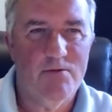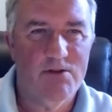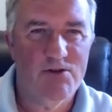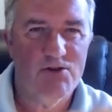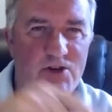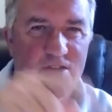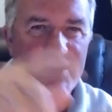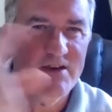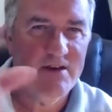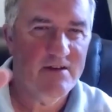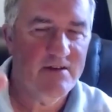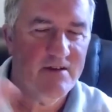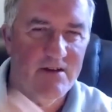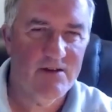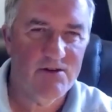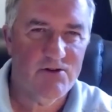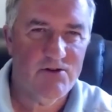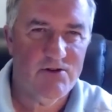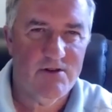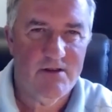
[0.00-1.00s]
chain
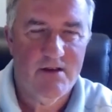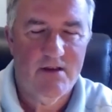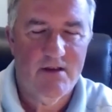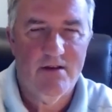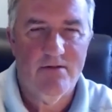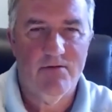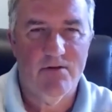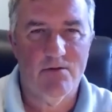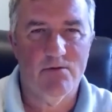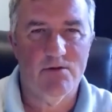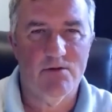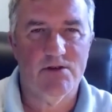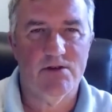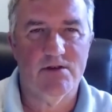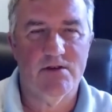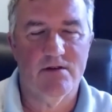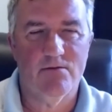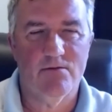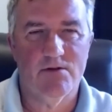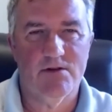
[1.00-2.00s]
attached to the end of it, which
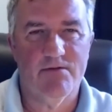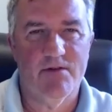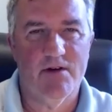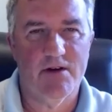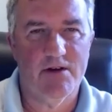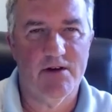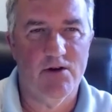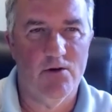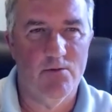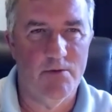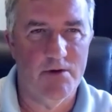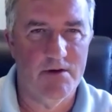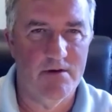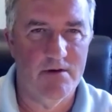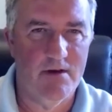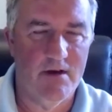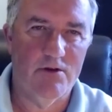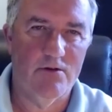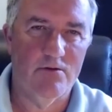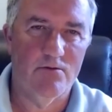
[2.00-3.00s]
is a very
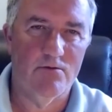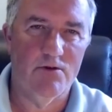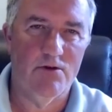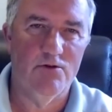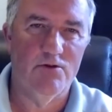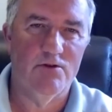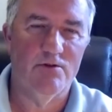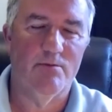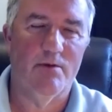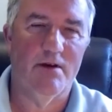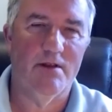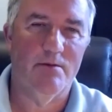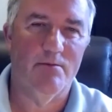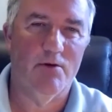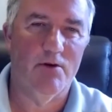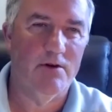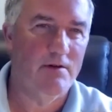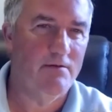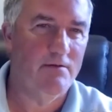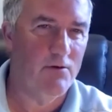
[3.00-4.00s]
common fuel used by the
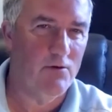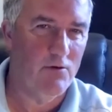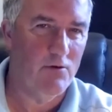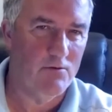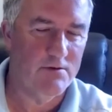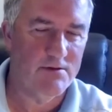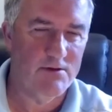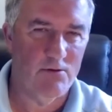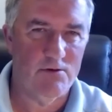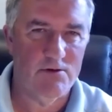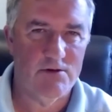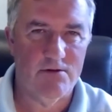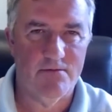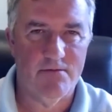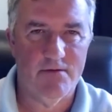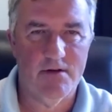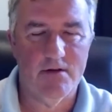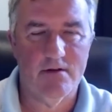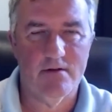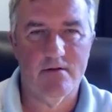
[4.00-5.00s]
body for all sorts of
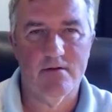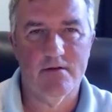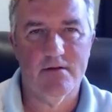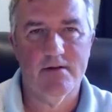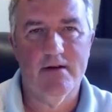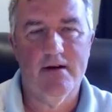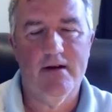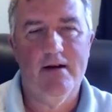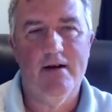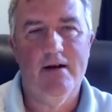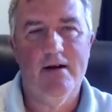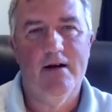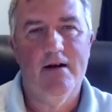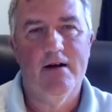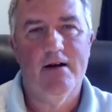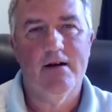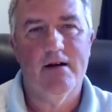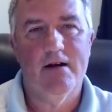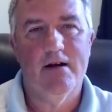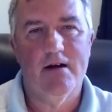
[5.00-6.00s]
things.
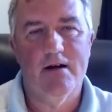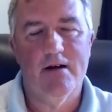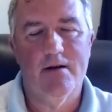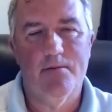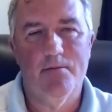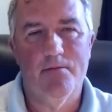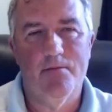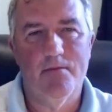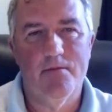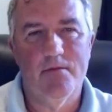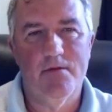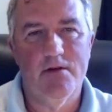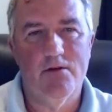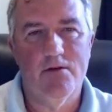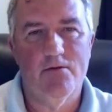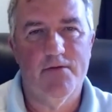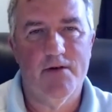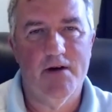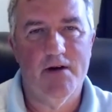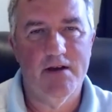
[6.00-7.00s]

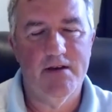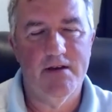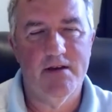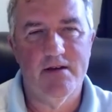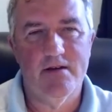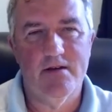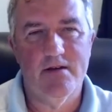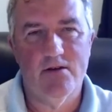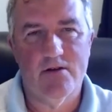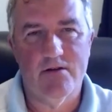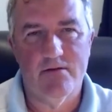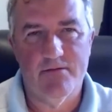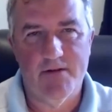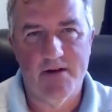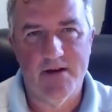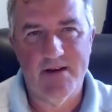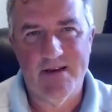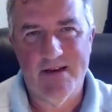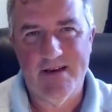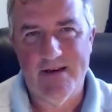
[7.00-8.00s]
You can
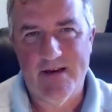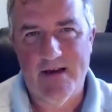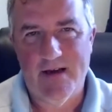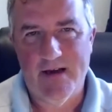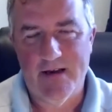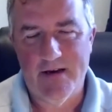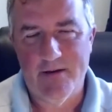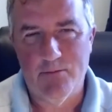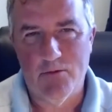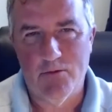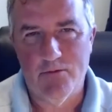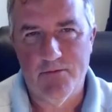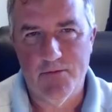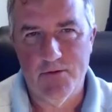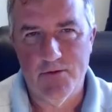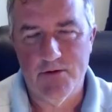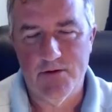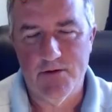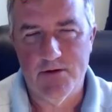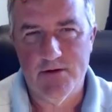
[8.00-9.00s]
find it in animal
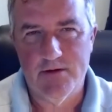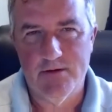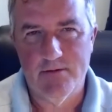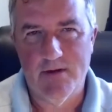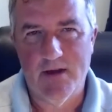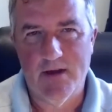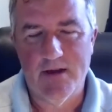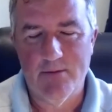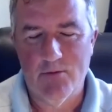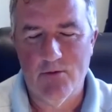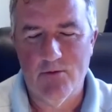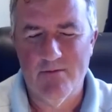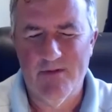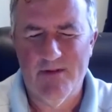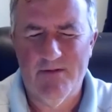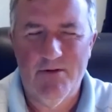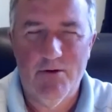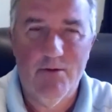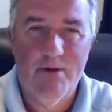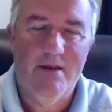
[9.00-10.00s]
foods.
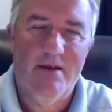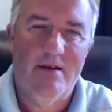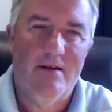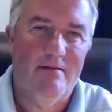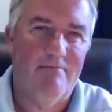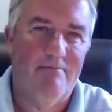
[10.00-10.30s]
If you eat